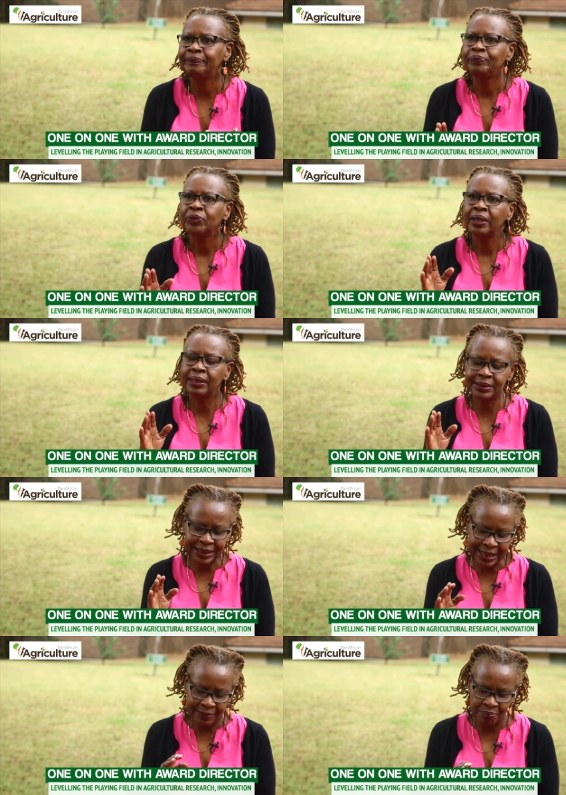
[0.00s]
it
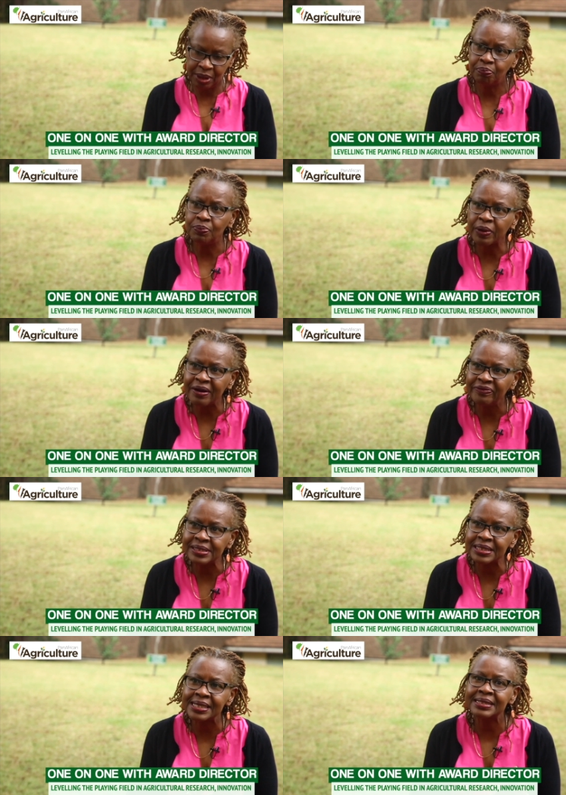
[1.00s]
can be private
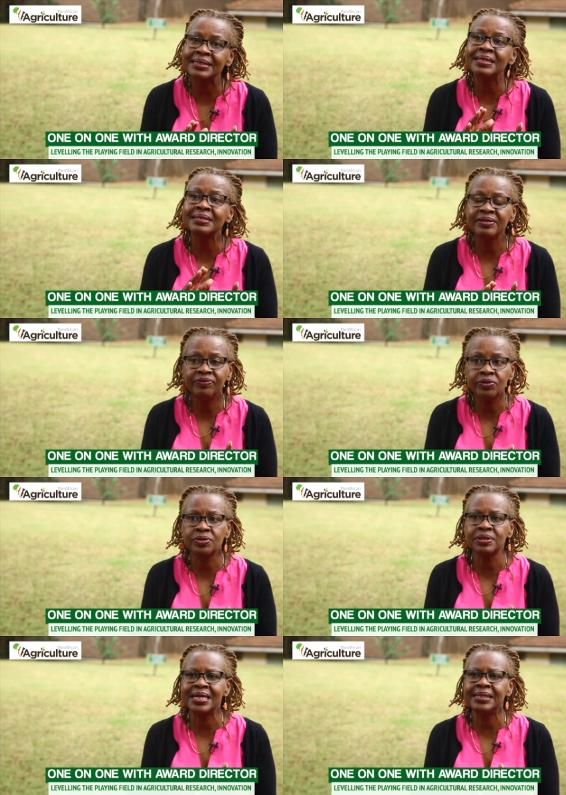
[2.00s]
sector, civil
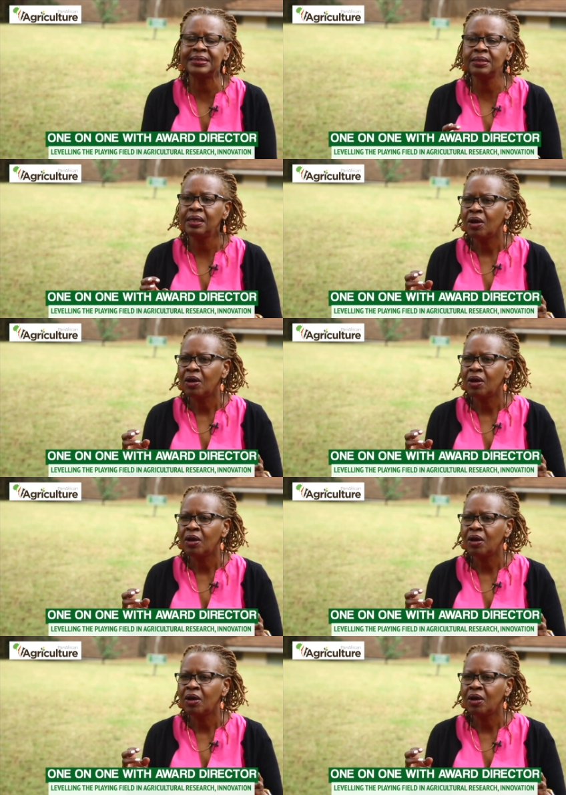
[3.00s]
society.